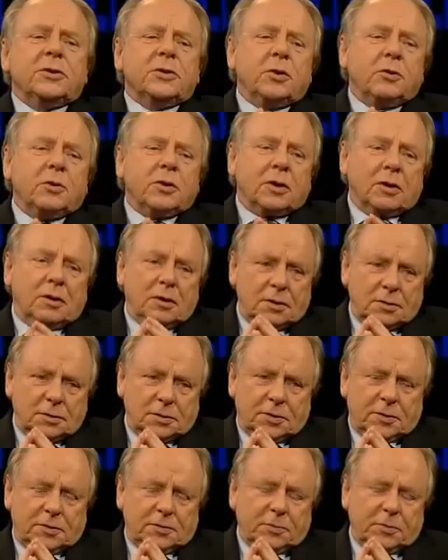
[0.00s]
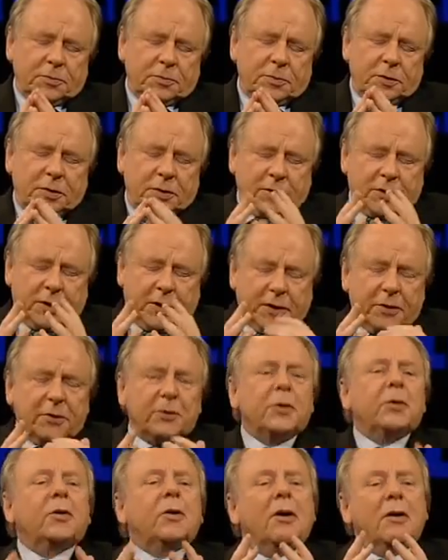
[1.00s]
But you
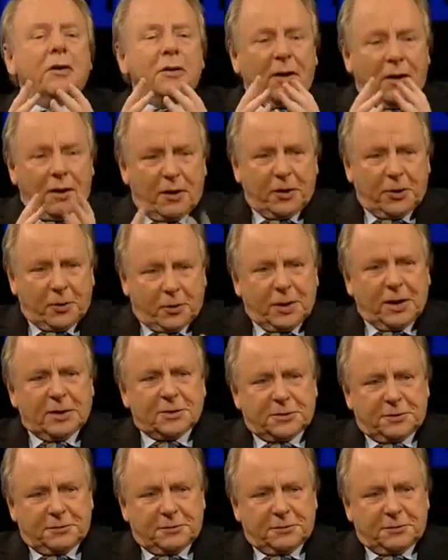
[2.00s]
can't argue